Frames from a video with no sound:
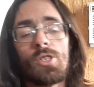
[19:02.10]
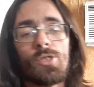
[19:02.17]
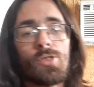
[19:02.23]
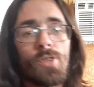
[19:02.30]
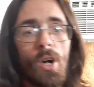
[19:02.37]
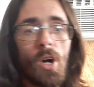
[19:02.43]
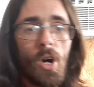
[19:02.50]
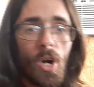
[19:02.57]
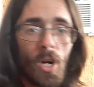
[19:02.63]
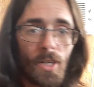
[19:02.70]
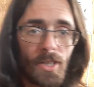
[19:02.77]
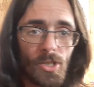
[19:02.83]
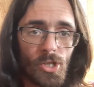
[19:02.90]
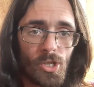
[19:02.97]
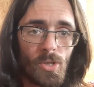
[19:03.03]

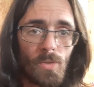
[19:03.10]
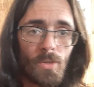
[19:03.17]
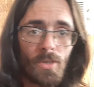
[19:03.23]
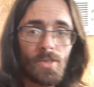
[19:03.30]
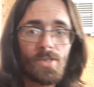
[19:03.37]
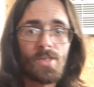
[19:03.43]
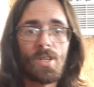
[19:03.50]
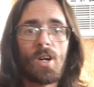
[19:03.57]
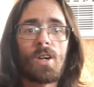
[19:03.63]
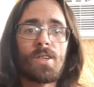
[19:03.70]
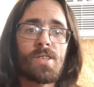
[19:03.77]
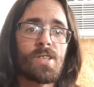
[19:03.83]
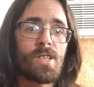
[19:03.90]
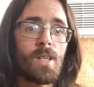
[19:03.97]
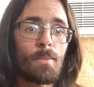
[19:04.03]
Target shooters are
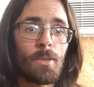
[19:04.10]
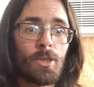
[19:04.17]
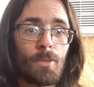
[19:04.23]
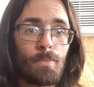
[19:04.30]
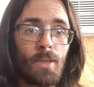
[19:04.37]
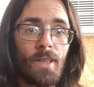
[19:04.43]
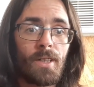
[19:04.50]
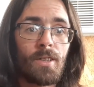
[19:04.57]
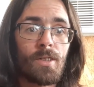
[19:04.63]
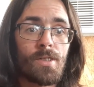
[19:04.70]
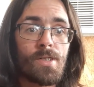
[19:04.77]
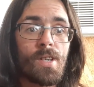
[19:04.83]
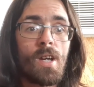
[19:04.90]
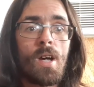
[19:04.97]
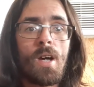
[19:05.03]
similar to
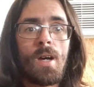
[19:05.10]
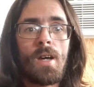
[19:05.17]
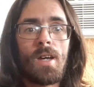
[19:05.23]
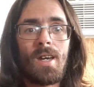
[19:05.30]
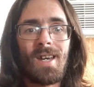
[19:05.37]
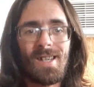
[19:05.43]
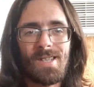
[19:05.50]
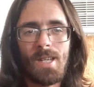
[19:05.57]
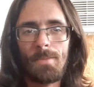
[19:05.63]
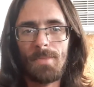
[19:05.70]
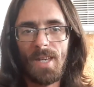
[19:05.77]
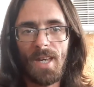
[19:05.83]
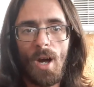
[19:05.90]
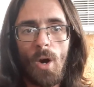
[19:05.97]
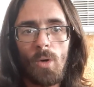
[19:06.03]
plinkers, except
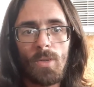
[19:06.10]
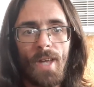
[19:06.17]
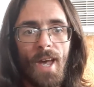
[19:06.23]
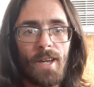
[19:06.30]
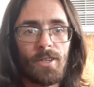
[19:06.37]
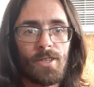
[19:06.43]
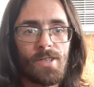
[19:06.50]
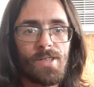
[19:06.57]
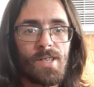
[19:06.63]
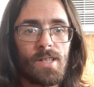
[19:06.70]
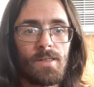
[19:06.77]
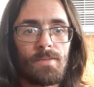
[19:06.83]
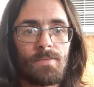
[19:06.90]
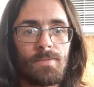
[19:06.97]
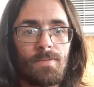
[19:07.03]
they hold accuracy.
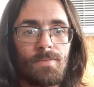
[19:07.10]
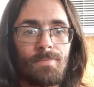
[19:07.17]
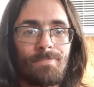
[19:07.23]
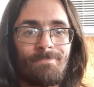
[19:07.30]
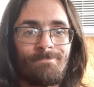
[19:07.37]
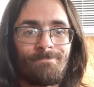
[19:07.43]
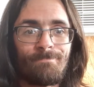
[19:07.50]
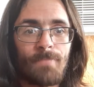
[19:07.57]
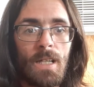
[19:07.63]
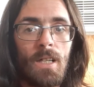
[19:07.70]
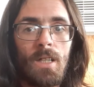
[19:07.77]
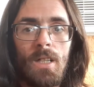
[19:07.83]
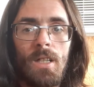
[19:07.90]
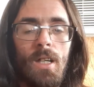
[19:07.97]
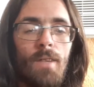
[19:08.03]

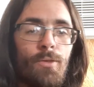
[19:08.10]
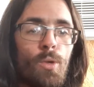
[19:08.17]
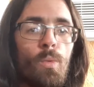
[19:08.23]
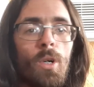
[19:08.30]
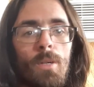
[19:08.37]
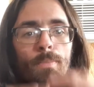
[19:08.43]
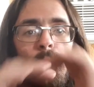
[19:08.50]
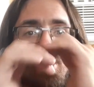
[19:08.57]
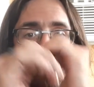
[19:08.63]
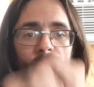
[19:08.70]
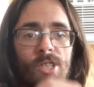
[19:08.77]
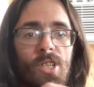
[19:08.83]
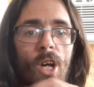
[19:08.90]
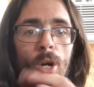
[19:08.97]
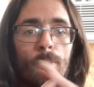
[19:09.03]
If you were to put a
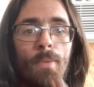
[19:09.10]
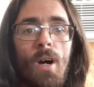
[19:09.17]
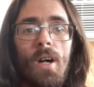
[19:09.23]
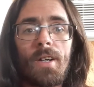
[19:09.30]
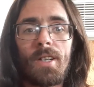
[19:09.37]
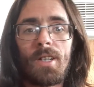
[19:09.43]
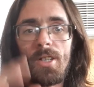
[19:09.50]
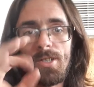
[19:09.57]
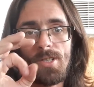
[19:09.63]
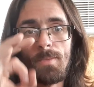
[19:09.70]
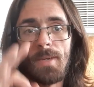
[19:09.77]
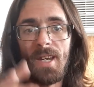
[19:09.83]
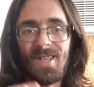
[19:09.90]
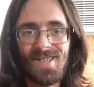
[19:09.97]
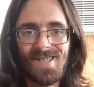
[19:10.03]
scope on it or some
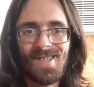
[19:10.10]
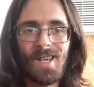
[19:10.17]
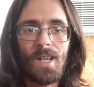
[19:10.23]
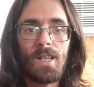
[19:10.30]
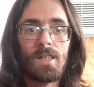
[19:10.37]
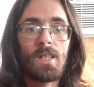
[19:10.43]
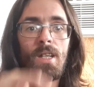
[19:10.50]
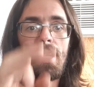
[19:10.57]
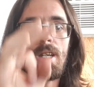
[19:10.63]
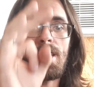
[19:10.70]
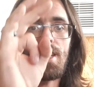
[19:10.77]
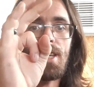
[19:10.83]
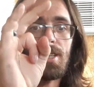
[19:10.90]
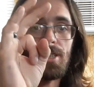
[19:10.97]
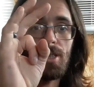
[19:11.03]
kind of sight,
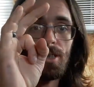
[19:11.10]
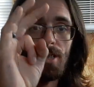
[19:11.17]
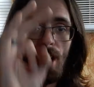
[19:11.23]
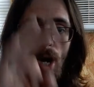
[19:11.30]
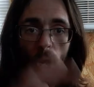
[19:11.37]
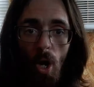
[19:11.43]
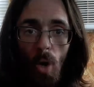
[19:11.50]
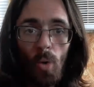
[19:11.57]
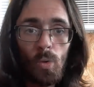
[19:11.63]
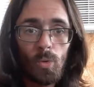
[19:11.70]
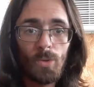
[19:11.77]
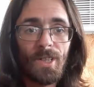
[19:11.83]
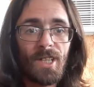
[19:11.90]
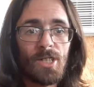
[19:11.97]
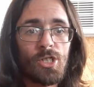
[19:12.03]
it could
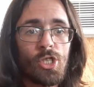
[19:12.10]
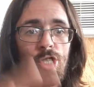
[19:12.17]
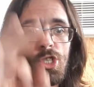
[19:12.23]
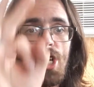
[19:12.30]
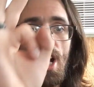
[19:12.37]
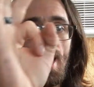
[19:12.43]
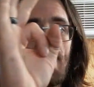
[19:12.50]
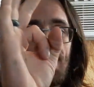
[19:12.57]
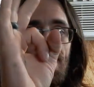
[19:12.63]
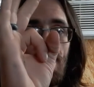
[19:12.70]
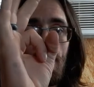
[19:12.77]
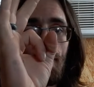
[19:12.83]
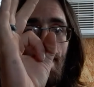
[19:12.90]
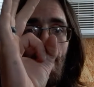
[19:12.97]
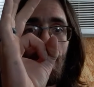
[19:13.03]
hold its shots in
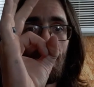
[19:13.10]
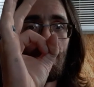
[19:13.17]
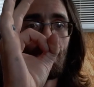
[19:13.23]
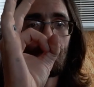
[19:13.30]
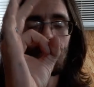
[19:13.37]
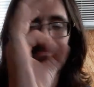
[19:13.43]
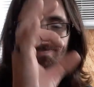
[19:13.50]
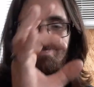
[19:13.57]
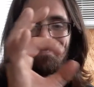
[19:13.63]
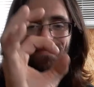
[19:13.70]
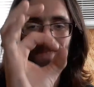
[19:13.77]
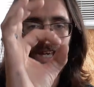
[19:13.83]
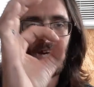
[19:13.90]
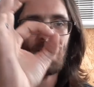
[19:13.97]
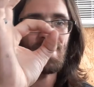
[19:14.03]
about,
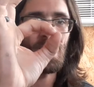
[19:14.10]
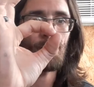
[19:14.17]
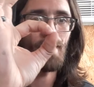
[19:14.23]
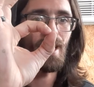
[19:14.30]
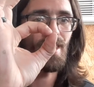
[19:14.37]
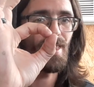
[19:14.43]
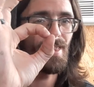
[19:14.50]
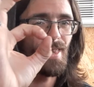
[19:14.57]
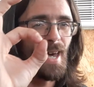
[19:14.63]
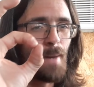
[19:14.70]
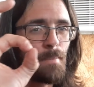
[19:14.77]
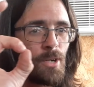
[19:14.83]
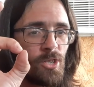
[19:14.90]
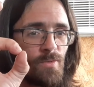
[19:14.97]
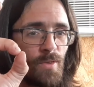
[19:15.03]
I'd say about that
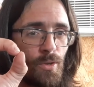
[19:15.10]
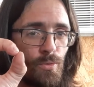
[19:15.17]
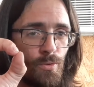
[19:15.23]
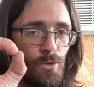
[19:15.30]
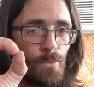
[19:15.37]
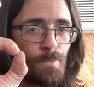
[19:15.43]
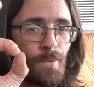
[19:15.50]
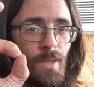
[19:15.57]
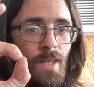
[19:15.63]
much of a group.